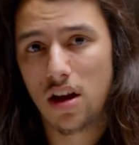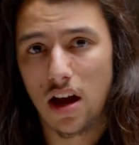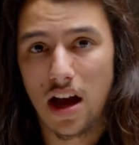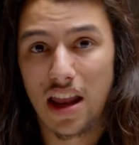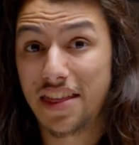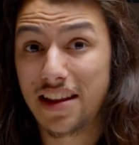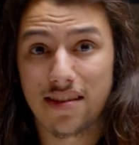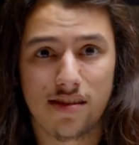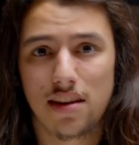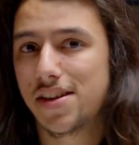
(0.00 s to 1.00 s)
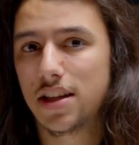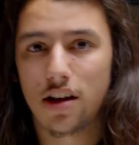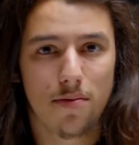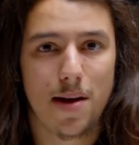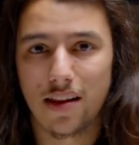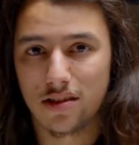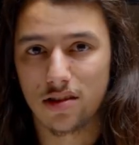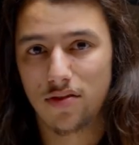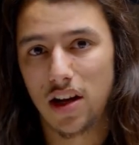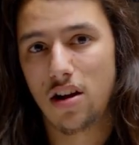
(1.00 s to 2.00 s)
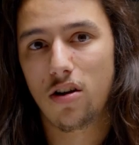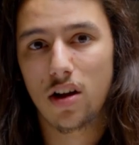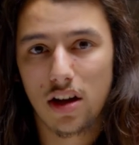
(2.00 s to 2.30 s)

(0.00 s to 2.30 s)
And I think this is even clear from Alex's video.